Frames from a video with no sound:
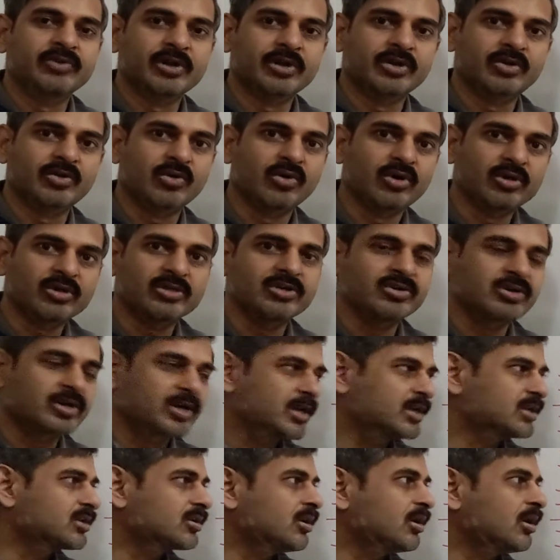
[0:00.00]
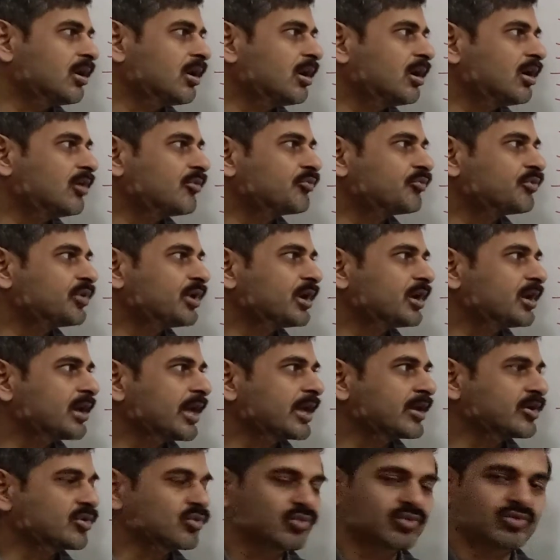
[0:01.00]
growth rate of
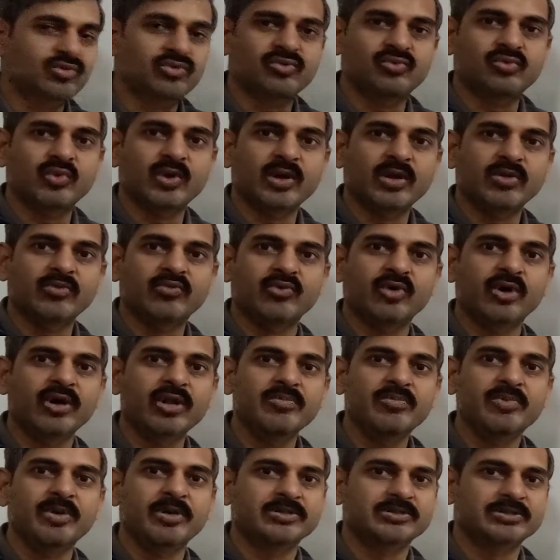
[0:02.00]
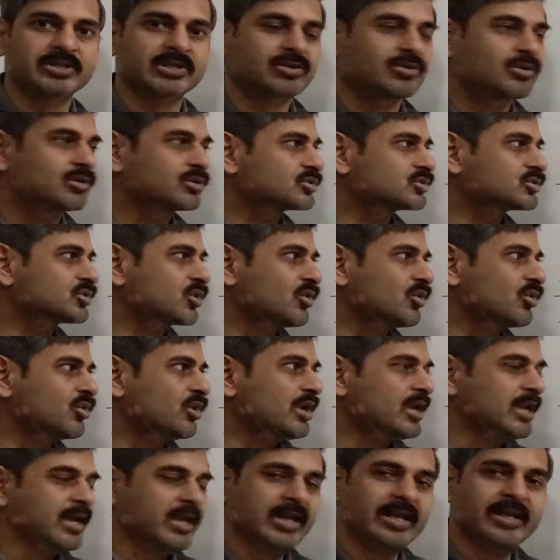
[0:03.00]
like 40% or so
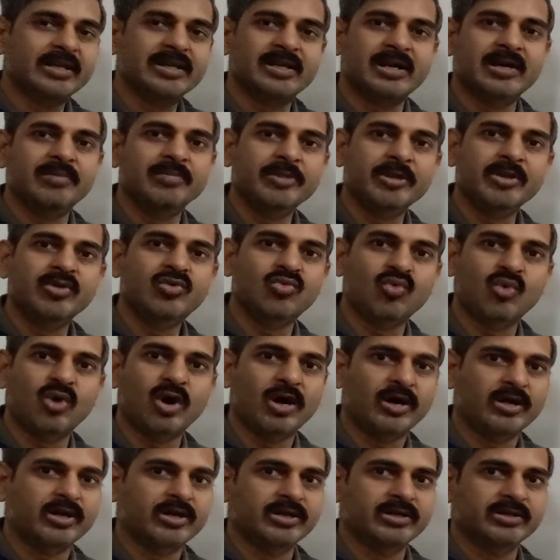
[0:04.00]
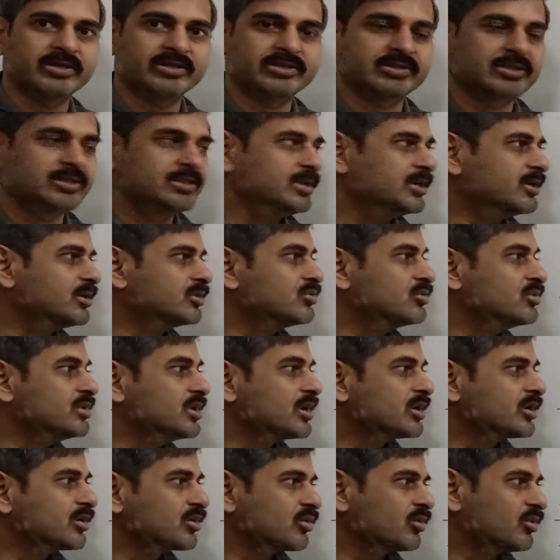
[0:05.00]
in coming quarters, year to
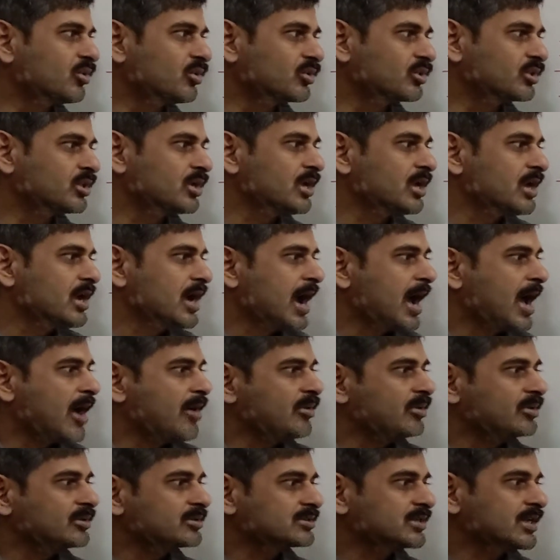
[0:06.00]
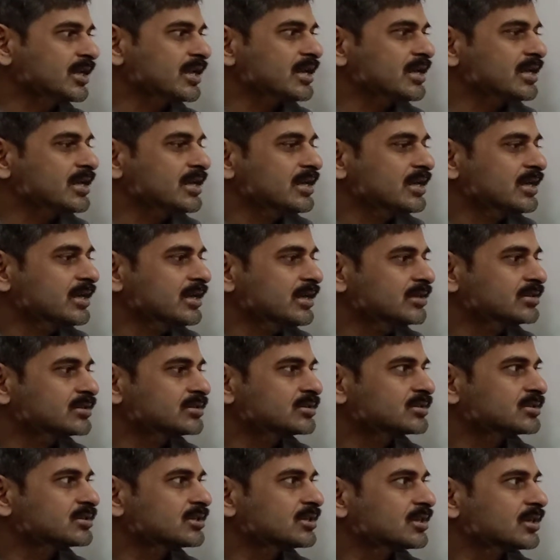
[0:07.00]
year growth, I would say
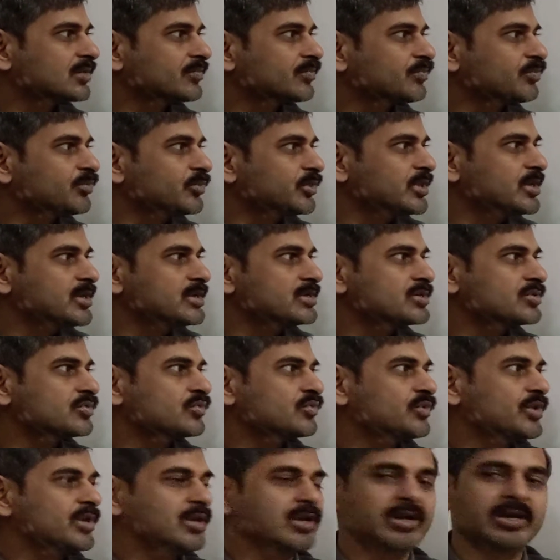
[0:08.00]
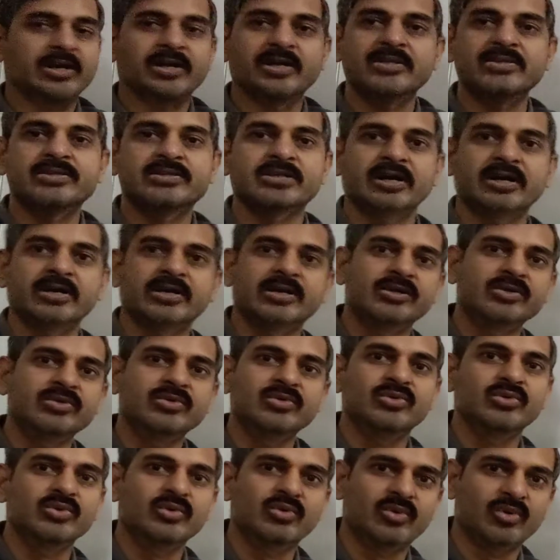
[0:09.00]
it's this figure is continuing
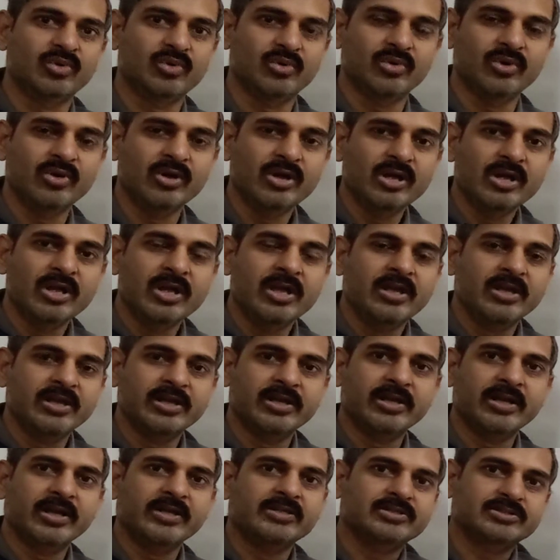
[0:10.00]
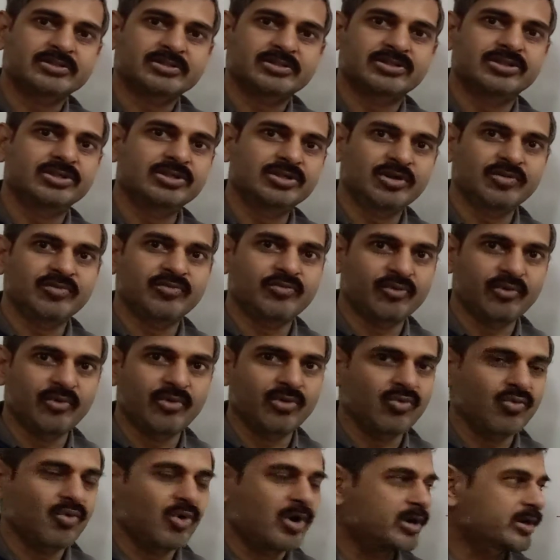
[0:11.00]
to grow in the next 3 or
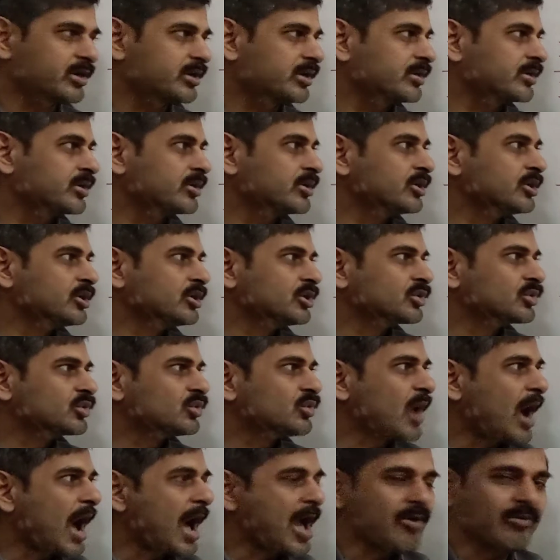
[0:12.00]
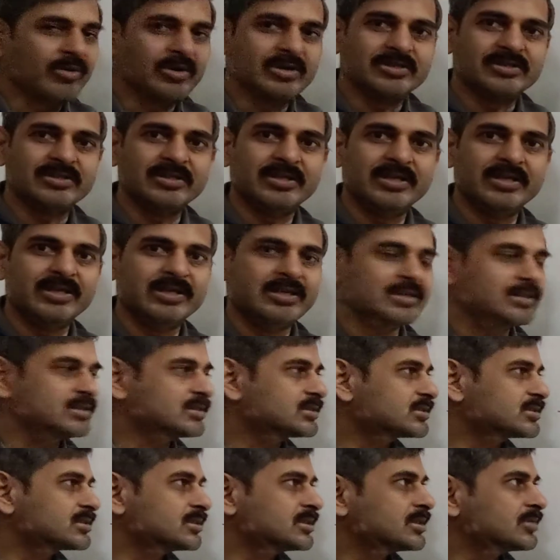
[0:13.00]
4 quarters. So I would say
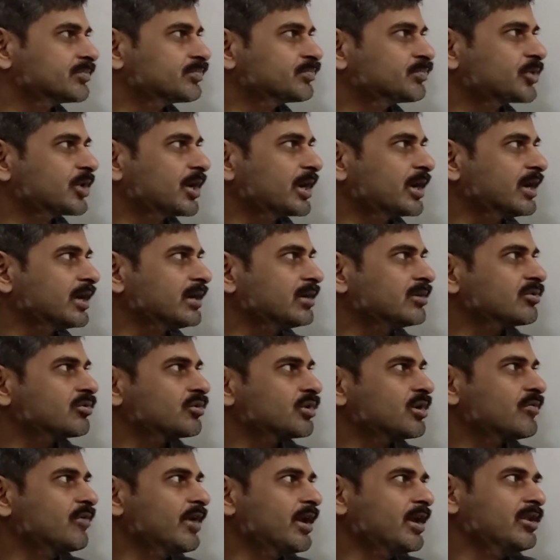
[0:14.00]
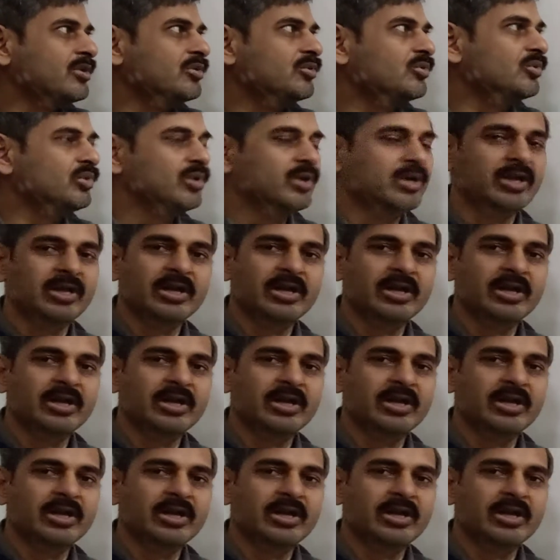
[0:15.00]
its current revenue,